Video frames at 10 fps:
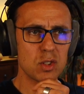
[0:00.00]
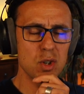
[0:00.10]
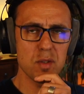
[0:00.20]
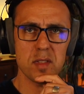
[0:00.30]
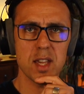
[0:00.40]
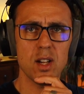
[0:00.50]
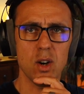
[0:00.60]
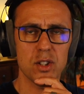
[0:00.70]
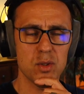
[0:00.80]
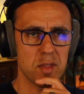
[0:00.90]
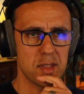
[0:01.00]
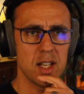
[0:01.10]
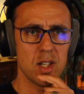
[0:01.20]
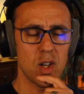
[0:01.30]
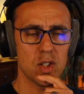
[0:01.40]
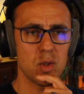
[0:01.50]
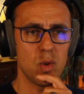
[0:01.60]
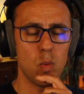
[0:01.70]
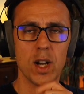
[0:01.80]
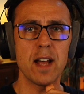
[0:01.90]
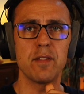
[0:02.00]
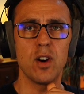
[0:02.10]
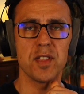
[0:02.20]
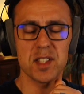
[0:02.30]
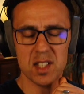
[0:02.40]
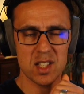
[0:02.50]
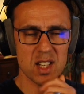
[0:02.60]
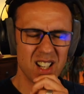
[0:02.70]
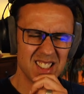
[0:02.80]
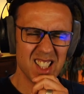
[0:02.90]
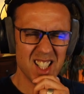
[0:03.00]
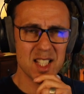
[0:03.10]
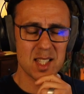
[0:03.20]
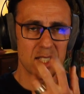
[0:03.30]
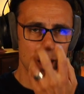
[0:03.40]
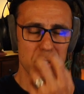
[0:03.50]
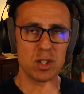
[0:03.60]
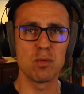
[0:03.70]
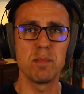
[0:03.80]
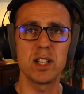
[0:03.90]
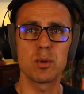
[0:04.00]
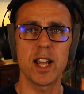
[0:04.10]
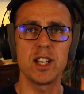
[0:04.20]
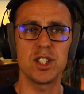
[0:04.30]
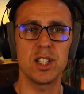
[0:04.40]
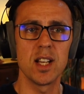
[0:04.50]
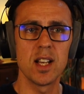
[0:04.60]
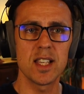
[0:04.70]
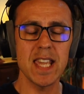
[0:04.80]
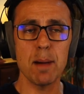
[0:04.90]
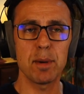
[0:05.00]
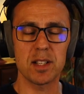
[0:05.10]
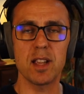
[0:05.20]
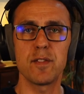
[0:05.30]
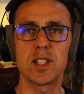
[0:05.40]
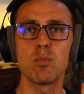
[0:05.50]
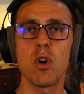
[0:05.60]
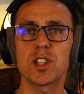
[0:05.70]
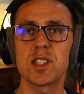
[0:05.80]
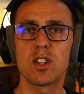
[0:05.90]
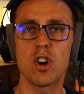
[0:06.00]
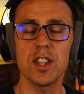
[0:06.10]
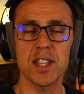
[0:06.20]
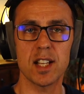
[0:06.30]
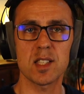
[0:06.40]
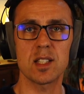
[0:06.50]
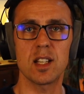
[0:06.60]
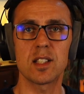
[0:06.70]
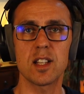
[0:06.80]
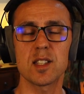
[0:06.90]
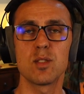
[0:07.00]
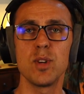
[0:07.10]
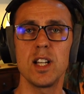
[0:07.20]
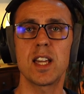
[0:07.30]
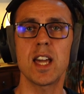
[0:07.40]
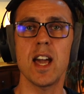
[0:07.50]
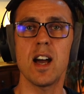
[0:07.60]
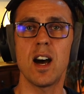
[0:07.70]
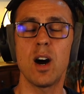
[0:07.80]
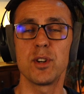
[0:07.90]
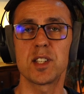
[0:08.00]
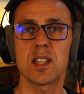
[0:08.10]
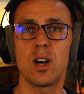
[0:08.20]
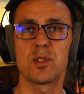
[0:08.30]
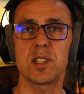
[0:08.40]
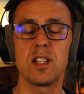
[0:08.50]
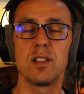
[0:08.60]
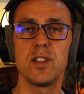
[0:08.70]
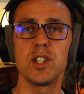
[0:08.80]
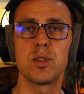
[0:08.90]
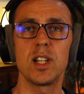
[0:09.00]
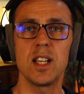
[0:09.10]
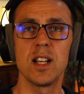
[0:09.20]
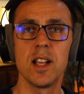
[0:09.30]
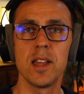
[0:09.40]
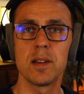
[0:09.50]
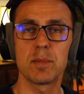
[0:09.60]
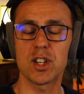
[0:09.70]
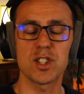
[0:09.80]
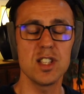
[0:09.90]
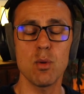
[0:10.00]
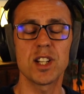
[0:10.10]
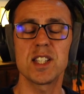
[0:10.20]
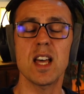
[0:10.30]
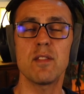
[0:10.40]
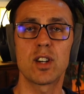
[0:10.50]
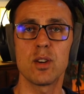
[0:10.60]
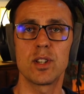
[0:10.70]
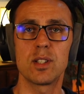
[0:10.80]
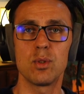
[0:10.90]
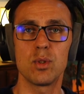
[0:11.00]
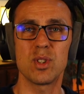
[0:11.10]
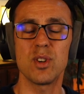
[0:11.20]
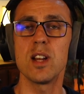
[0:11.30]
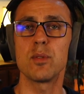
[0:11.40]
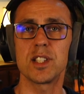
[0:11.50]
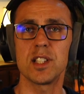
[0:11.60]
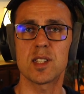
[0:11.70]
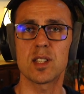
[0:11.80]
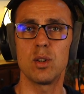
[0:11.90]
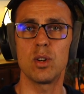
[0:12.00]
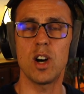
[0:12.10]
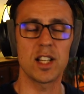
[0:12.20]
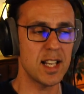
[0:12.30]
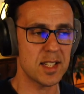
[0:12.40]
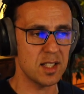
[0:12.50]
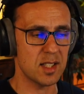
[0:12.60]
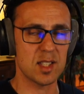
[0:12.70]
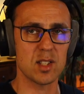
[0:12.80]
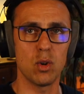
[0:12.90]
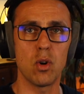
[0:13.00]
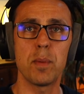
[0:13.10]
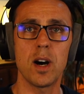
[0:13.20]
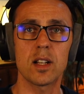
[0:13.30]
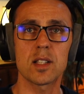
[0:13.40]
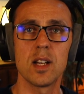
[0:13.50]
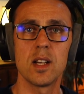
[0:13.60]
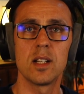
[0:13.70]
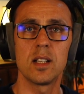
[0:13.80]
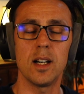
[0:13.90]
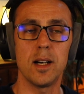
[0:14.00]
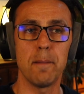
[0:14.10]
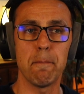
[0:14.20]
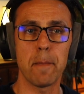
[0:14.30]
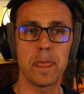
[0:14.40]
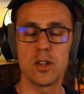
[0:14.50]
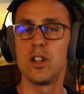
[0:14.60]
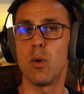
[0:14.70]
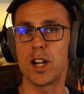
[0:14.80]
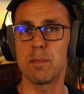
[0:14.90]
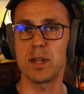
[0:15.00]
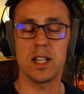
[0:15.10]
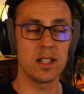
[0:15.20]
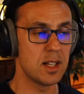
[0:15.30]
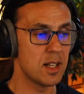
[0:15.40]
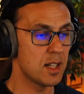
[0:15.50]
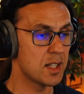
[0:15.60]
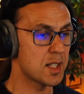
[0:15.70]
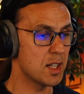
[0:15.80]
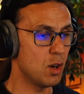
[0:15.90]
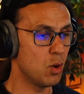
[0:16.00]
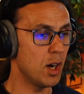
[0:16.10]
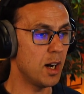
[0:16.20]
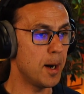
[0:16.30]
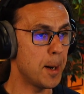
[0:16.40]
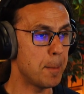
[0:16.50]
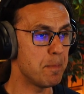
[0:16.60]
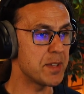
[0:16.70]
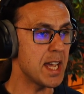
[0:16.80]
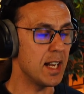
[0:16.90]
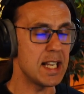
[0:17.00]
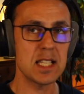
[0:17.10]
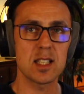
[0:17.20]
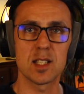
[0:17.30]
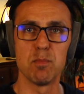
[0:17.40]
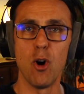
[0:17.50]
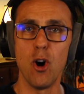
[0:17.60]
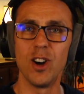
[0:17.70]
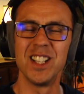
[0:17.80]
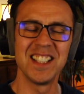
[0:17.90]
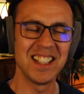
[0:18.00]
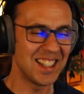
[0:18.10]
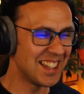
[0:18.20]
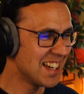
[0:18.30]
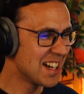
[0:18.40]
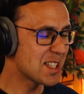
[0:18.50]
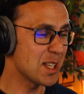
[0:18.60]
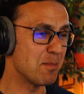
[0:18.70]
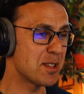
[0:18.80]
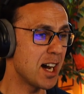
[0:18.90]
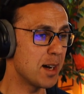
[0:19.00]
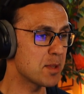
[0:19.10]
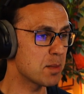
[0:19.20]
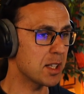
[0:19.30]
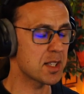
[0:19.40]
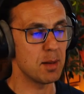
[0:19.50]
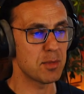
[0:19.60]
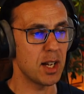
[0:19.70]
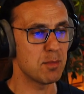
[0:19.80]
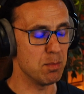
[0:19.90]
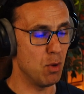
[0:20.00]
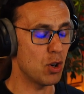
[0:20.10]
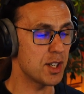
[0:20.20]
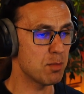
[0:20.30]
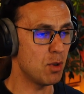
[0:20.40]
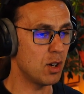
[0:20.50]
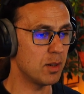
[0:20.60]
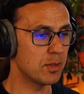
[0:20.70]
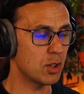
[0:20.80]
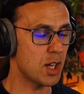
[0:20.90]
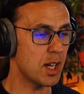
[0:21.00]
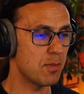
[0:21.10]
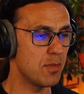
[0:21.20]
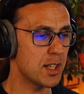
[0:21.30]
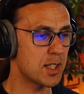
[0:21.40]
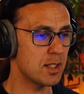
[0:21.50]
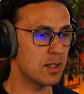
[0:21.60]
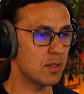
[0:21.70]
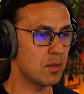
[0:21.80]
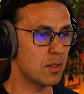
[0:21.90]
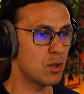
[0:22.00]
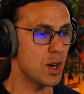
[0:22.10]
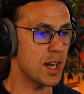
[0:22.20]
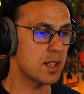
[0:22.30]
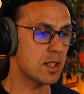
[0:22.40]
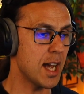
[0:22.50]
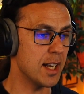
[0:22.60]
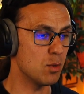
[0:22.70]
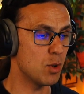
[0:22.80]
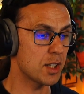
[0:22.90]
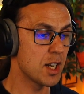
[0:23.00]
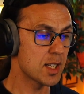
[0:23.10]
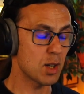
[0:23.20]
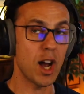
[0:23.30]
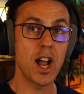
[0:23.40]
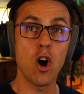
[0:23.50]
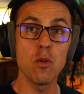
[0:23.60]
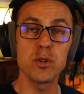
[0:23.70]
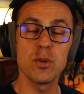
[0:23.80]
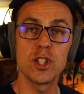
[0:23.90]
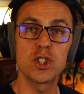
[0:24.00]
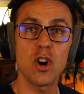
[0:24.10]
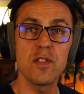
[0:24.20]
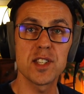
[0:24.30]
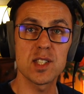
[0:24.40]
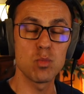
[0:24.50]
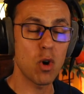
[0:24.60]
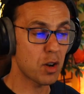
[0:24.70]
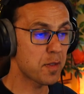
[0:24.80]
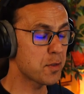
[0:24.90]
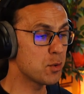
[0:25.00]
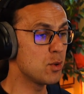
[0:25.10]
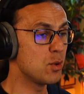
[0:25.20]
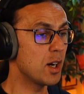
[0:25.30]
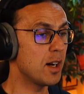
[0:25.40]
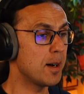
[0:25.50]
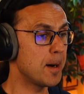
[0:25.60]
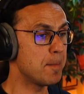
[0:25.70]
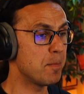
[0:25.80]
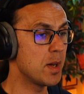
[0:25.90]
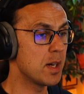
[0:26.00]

too thick or too thin or too whatever, this guitar, it's a little bit too mid-rangey. Yeah, but if it works in context, it doesn't really care how it sounds individually. because no one is ever going to hear it in solo unless it's a solo part. You know what I mean. So yeah, less is more sometimes, but sometimes more is more. Okay, that's a great end word. So I hope you enjoyed this walk through a